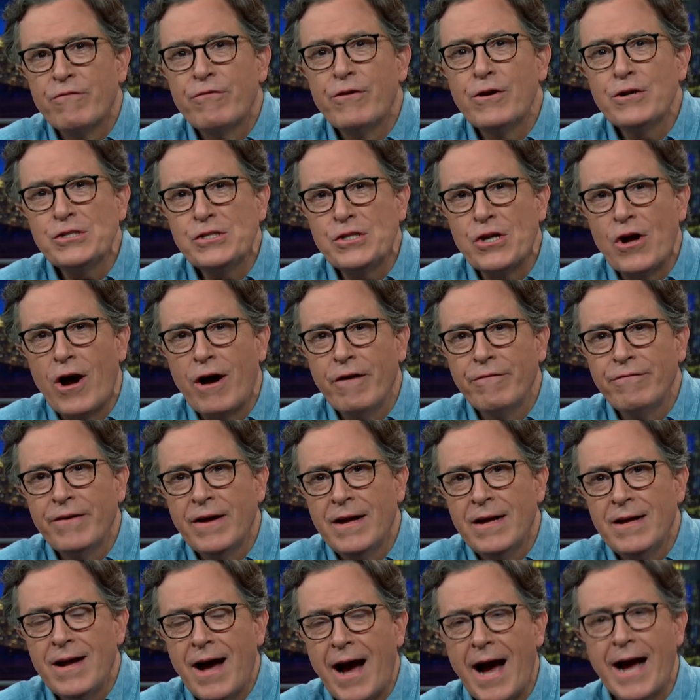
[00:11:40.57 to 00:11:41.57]
First off,
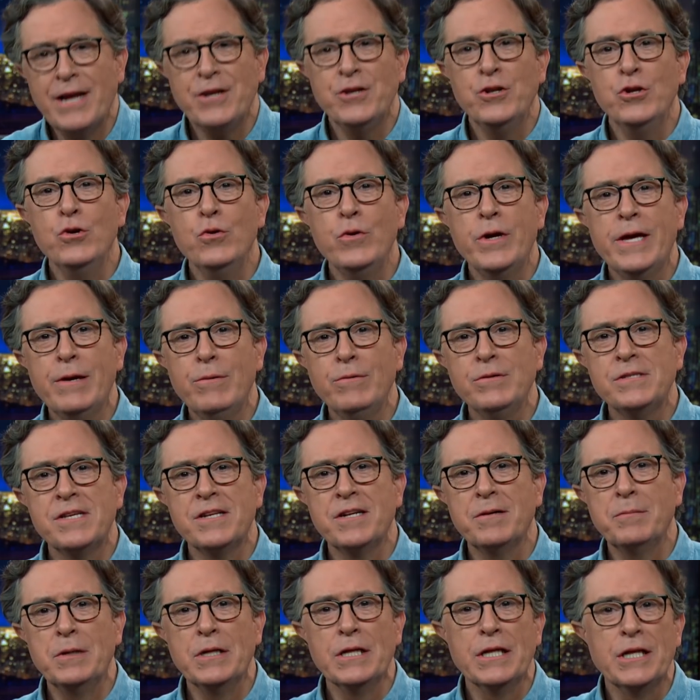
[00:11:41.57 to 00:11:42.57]
I knew he was
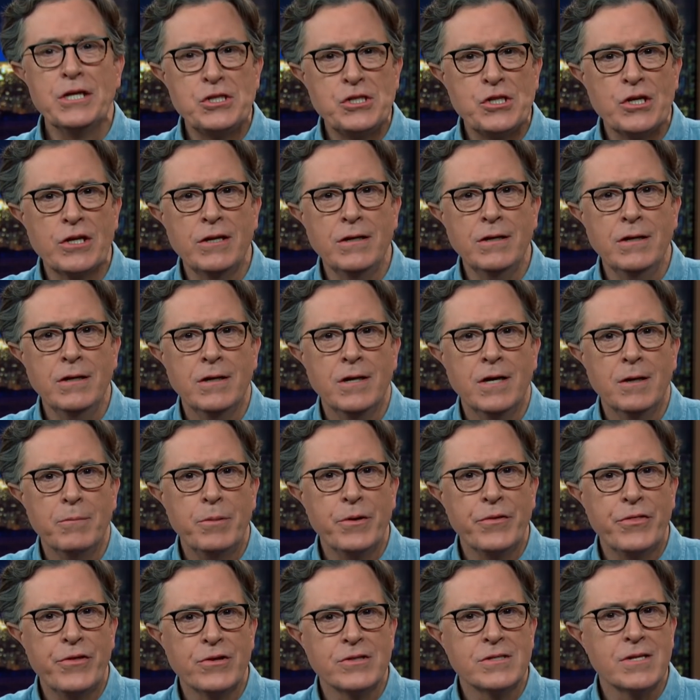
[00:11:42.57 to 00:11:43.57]
in a militia,
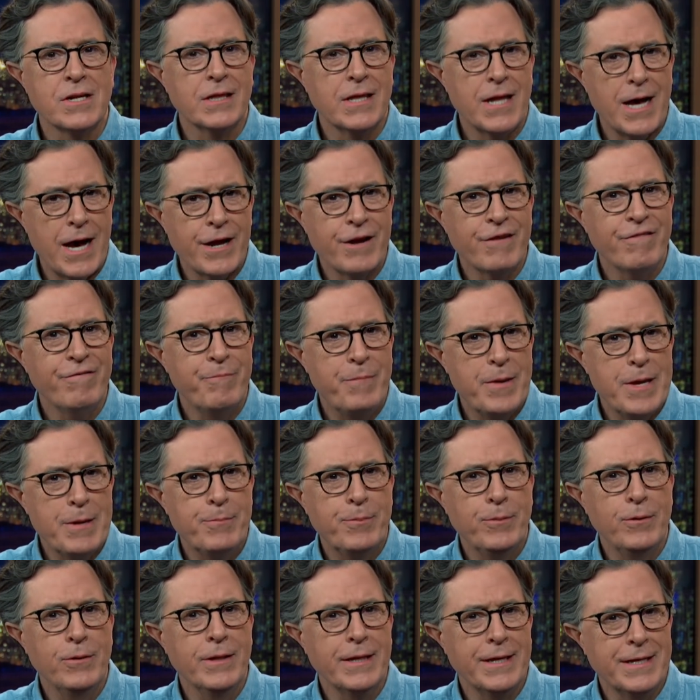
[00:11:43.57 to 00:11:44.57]
but there's a lot of
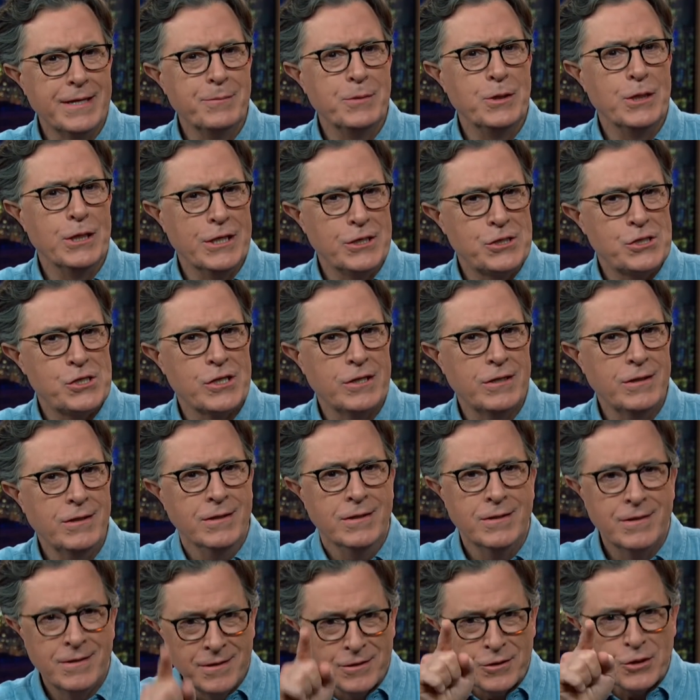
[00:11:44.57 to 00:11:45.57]
people in a militia.
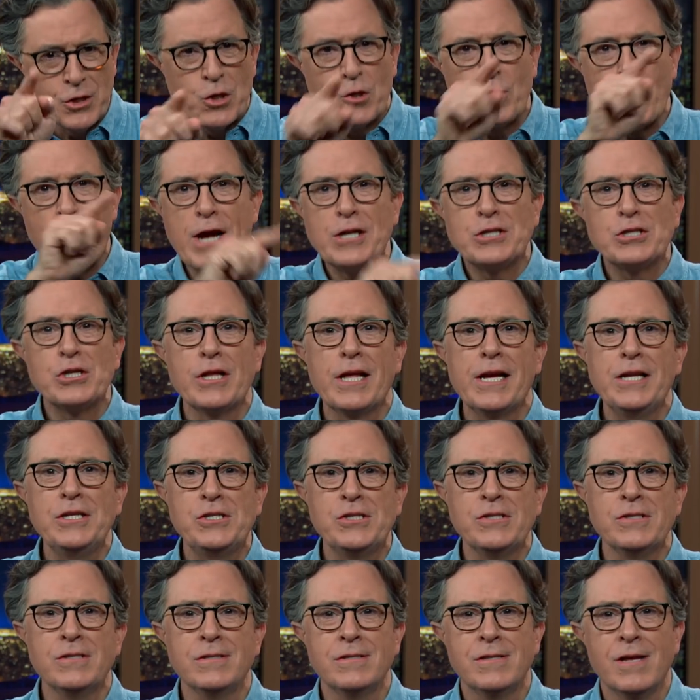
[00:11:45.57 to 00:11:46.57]

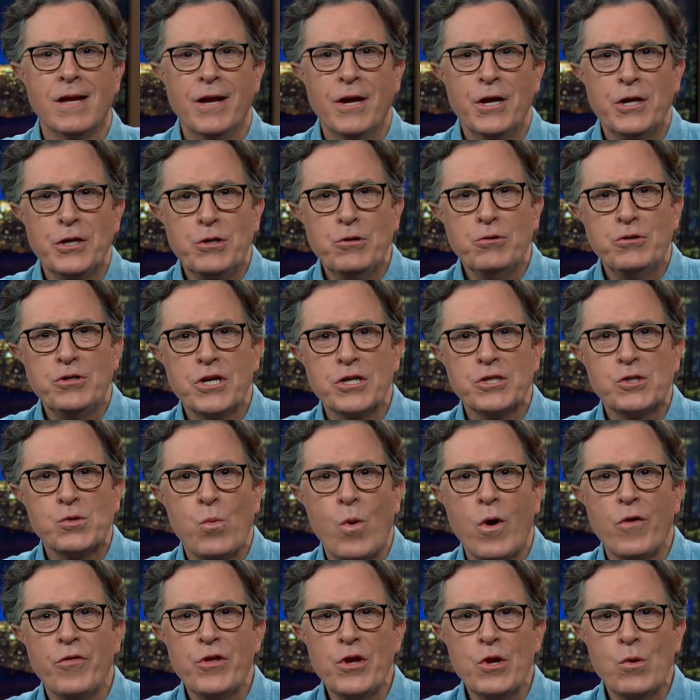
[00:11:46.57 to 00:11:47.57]
Congratulations, you just
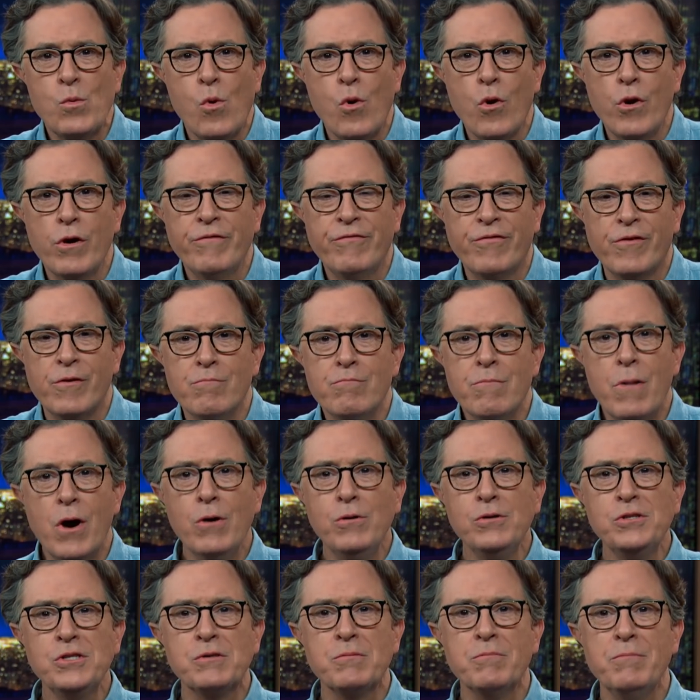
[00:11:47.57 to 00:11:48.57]
won the award for
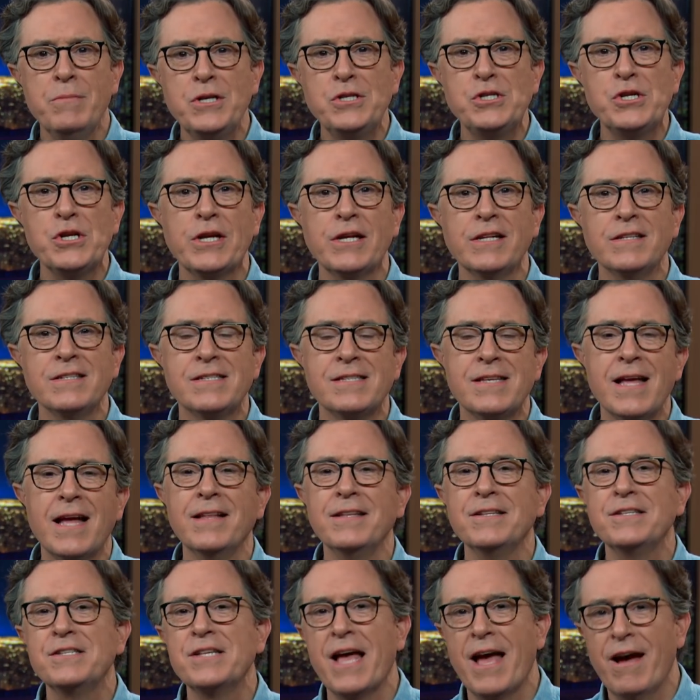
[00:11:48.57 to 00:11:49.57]
most Michigan
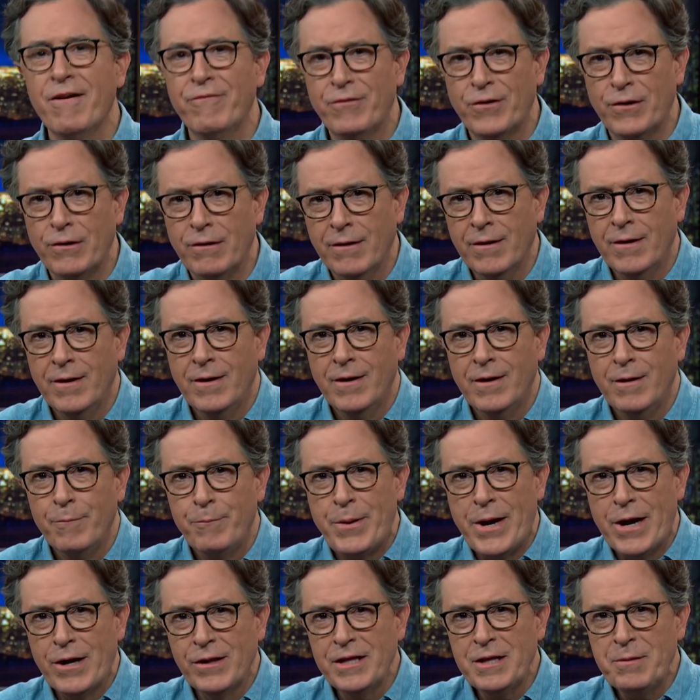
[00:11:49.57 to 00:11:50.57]
sentence ever.
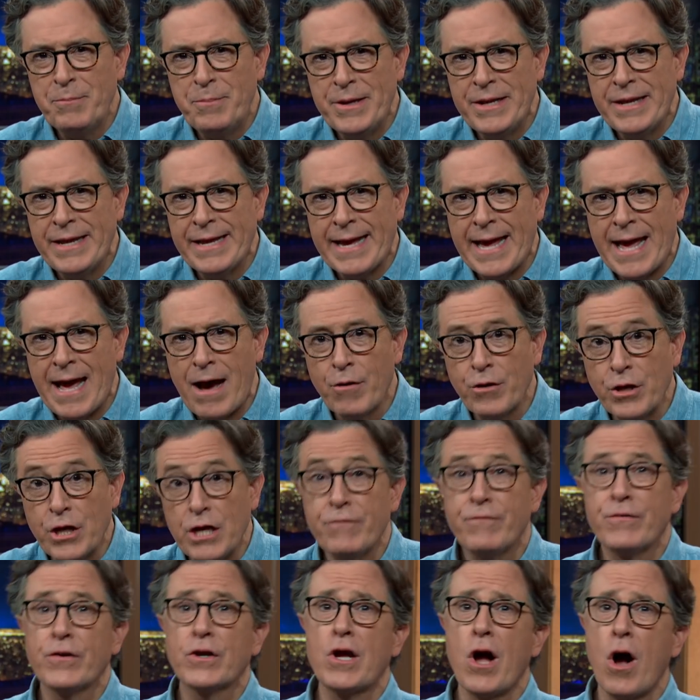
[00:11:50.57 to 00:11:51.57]
Barely beating out,
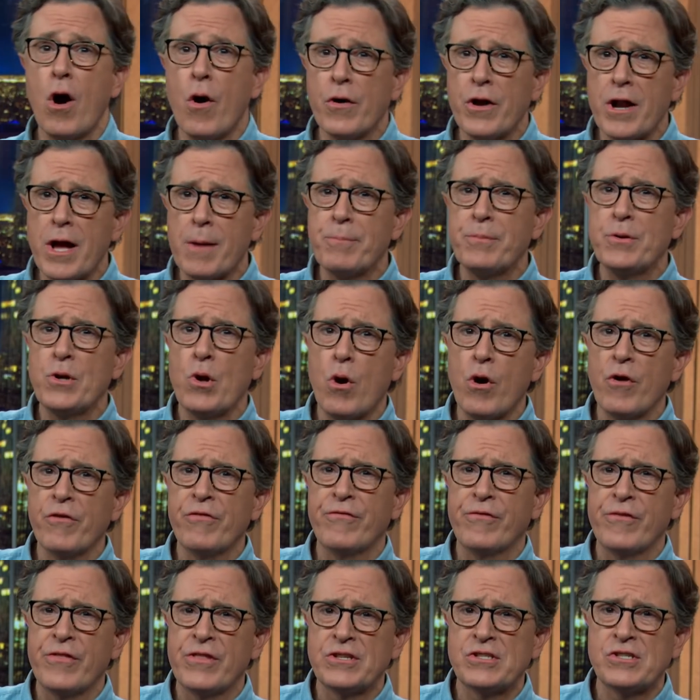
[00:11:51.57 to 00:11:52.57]
if you're going up north
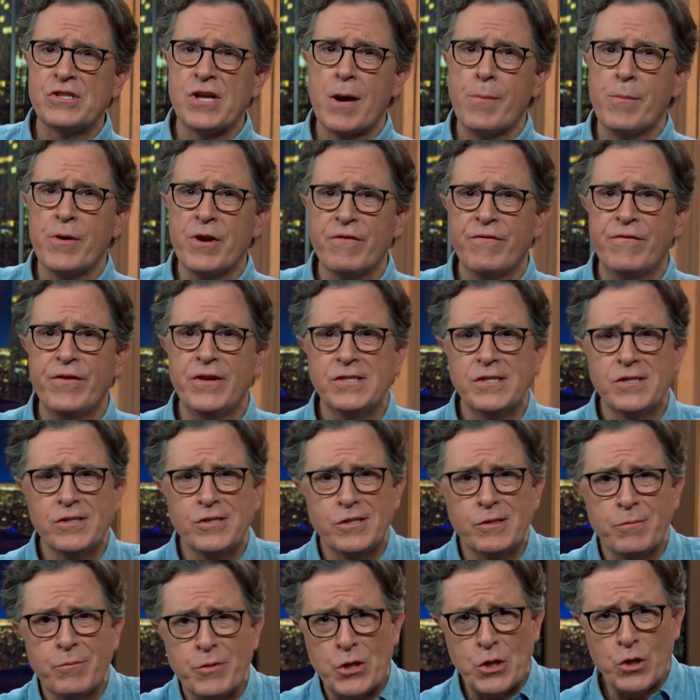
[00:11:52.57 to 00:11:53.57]
for the summer to visit
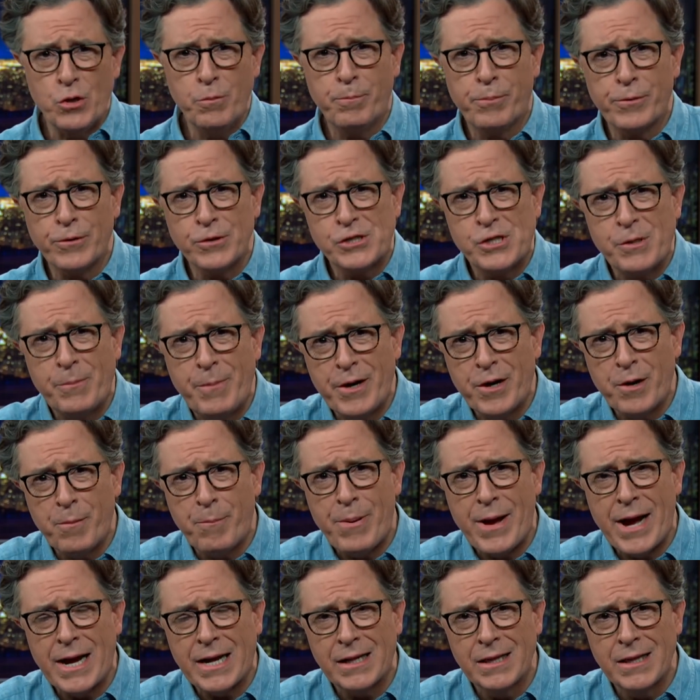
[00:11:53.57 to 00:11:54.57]
some youpers, you better
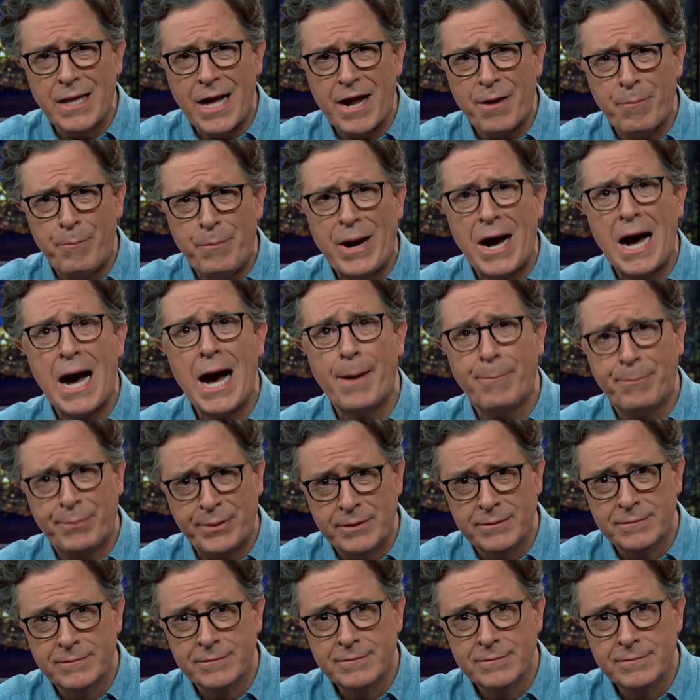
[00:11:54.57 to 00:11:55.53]
pack a lot of pop.